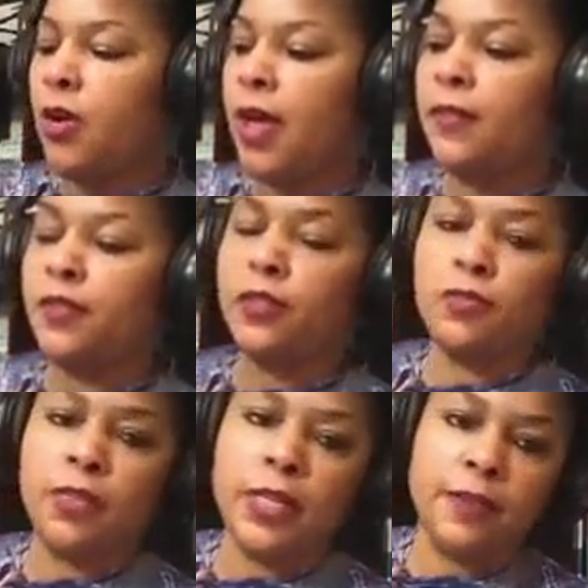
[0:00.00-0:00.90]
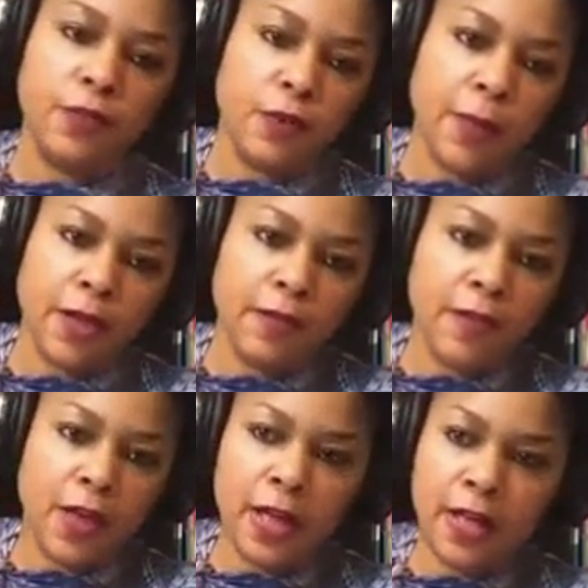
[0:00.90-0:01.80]
after looking for about
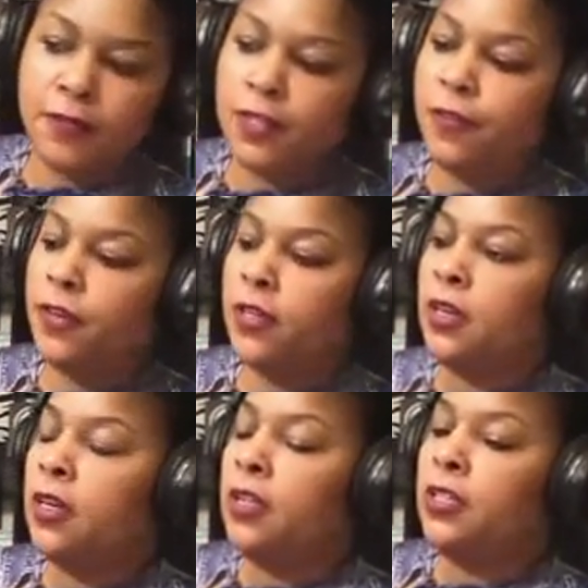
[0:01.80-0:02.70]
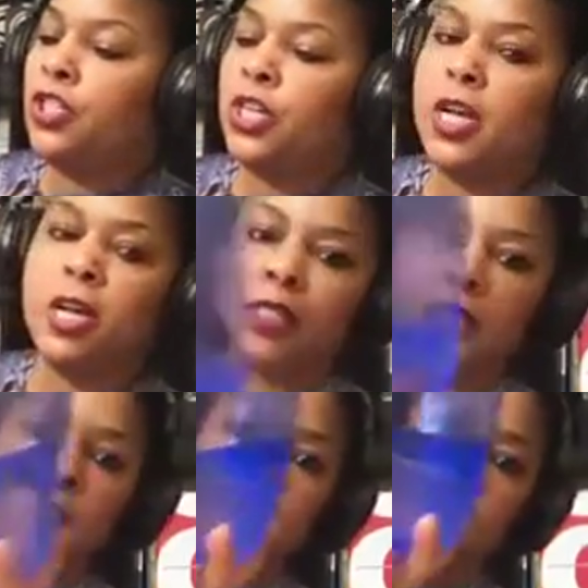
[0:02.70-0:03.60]
5 different jugs,
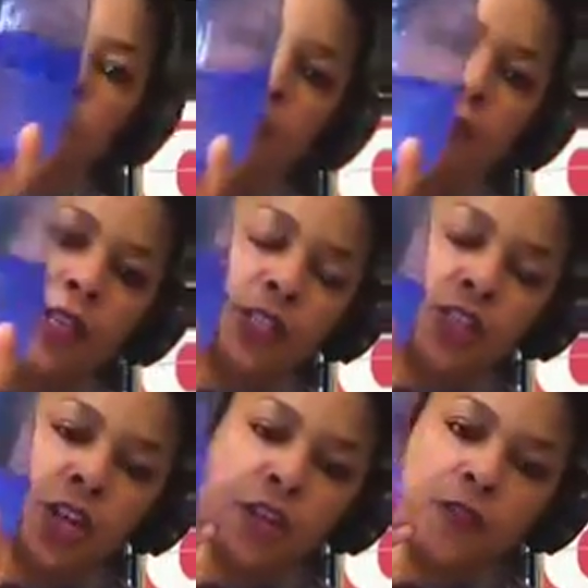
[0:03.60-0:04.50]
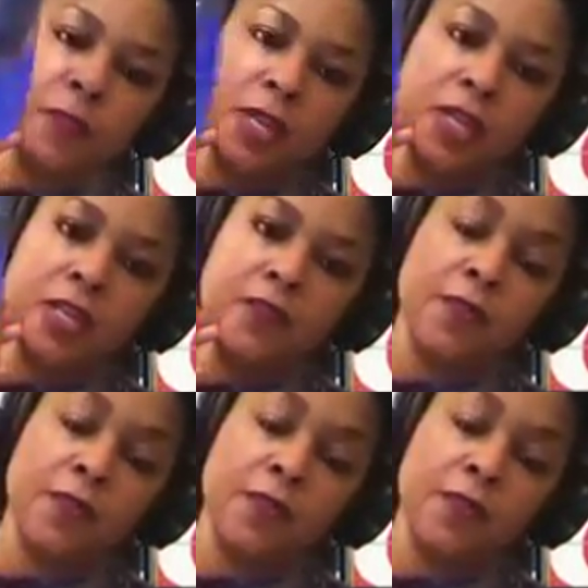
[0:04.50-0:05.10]
this is the perfect jug for me